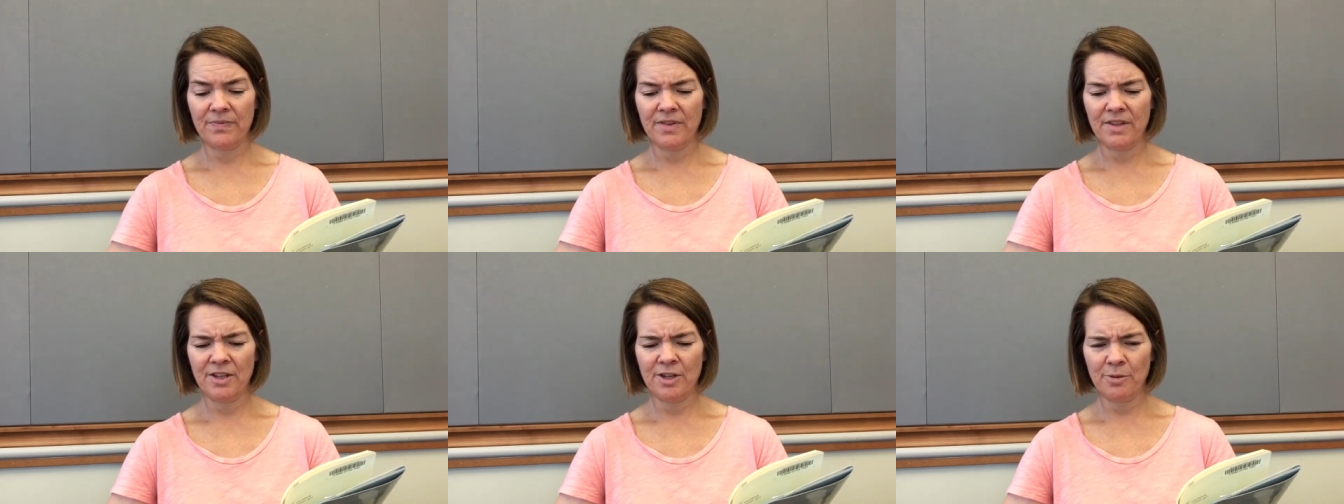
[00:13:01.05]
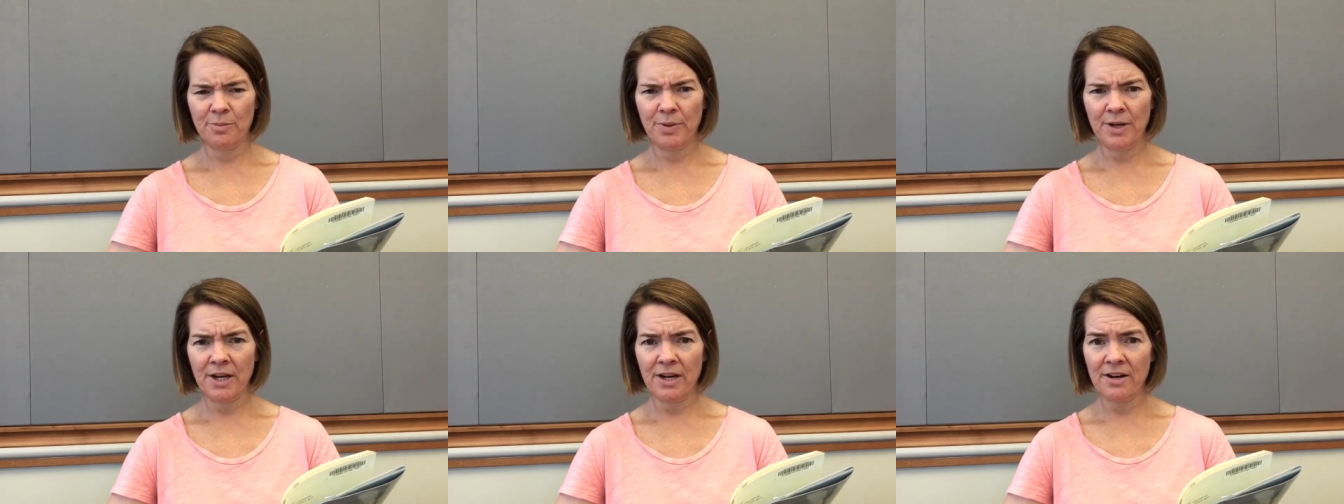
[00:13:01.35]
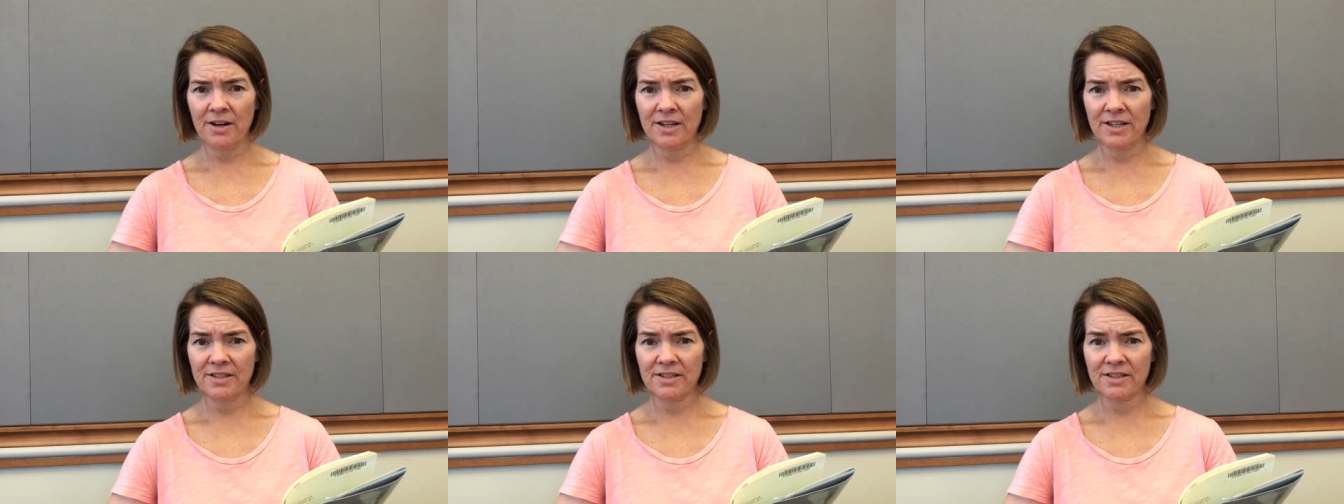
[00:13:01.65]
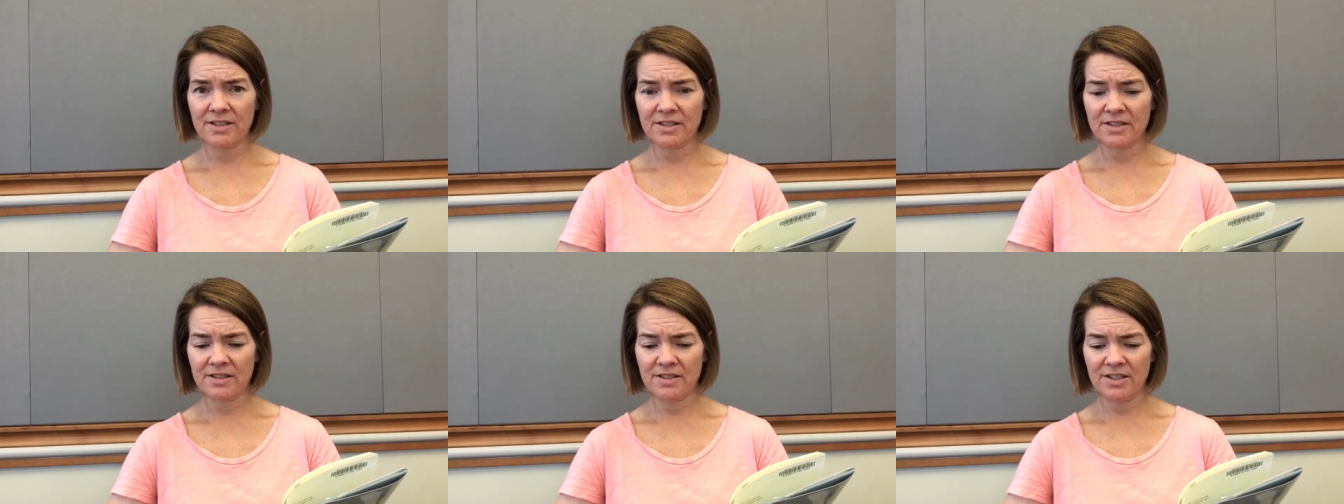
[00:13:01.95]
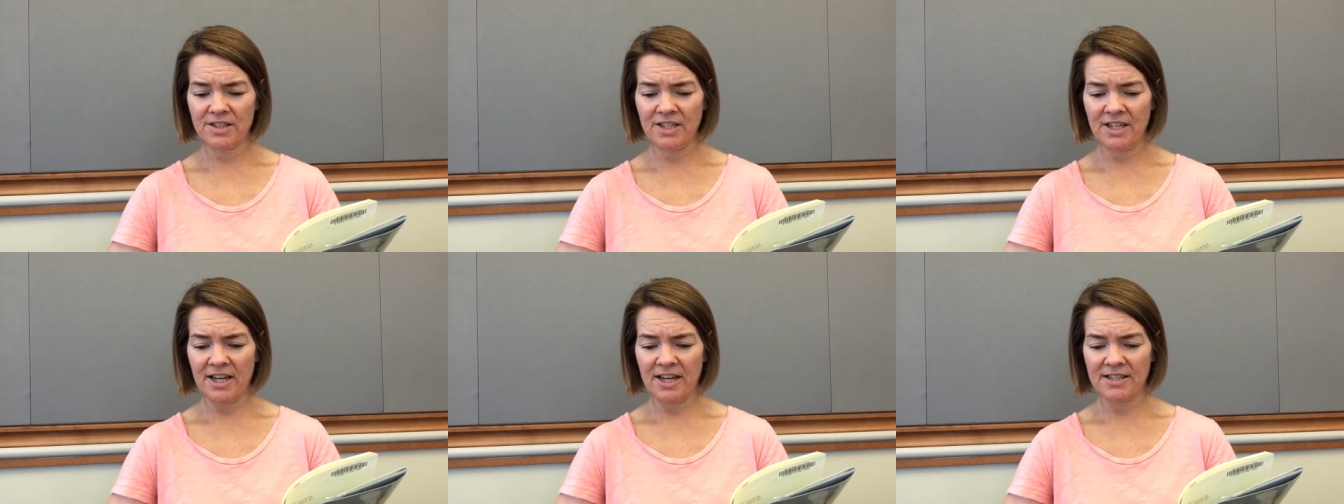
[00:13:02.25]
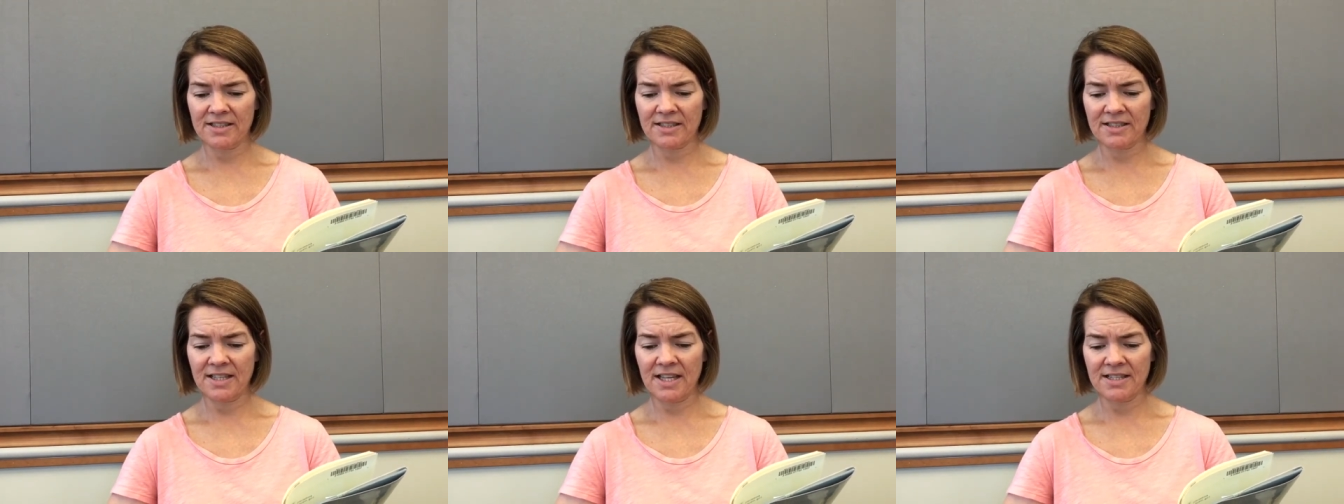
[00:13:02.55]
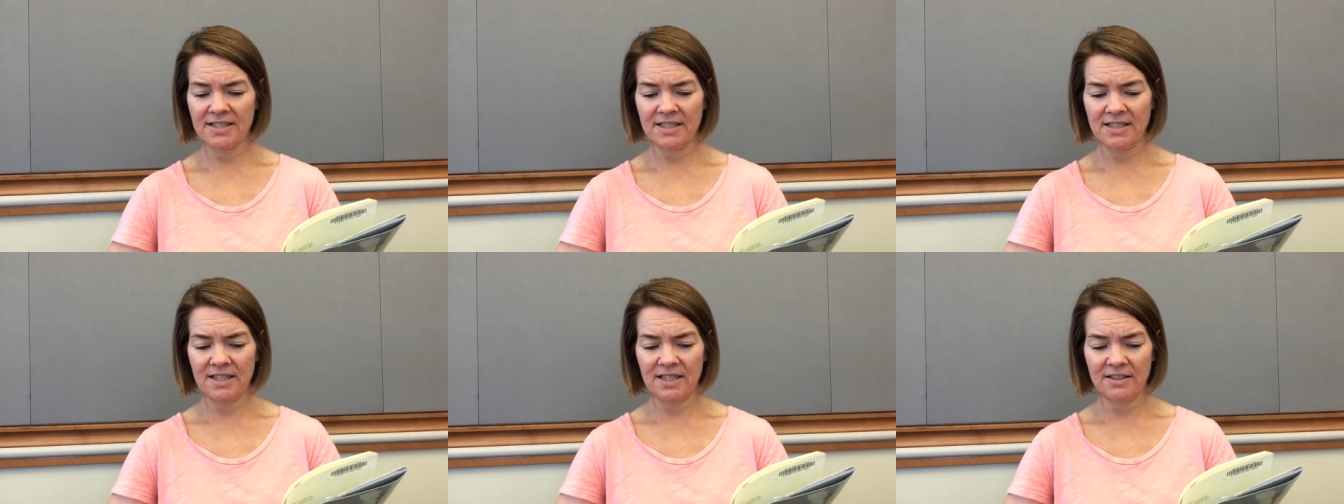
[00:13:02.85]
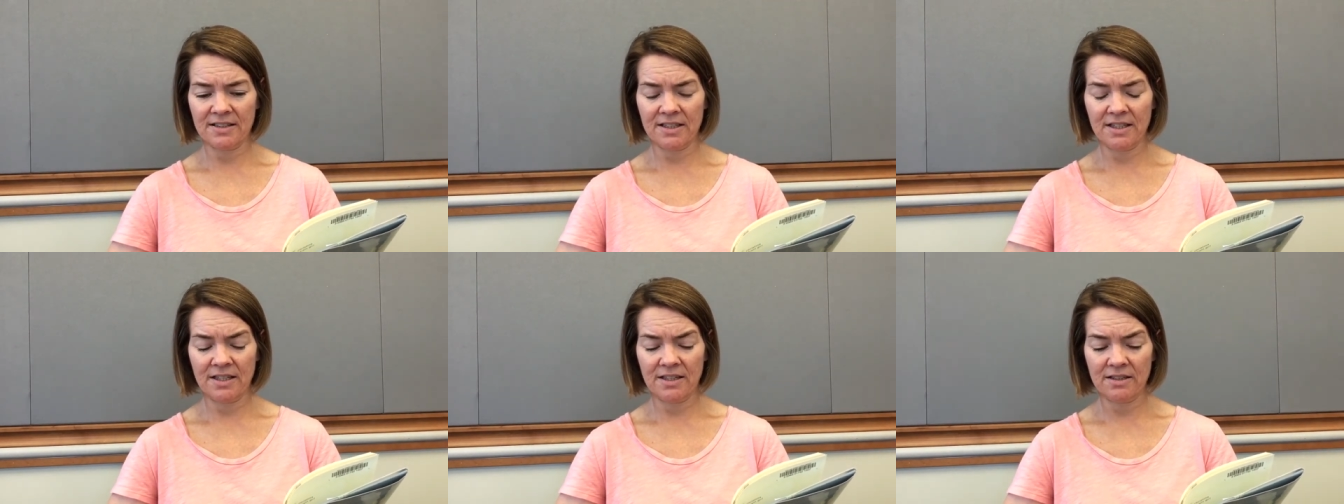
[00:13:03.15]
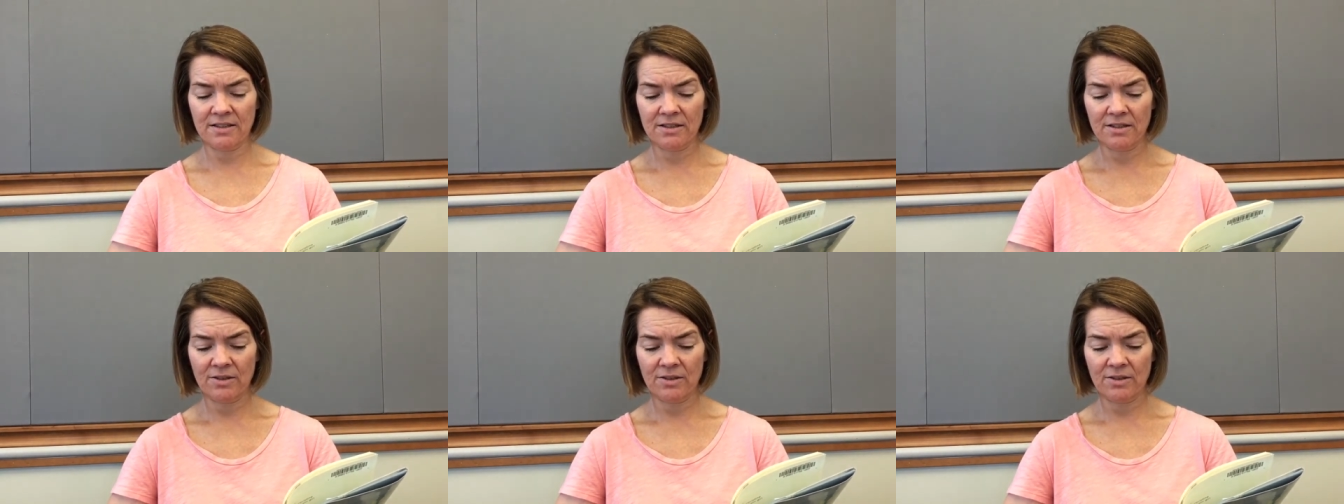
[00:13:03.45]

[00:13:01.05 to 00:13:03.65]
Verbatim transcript: Your parents, she asks hesitantly,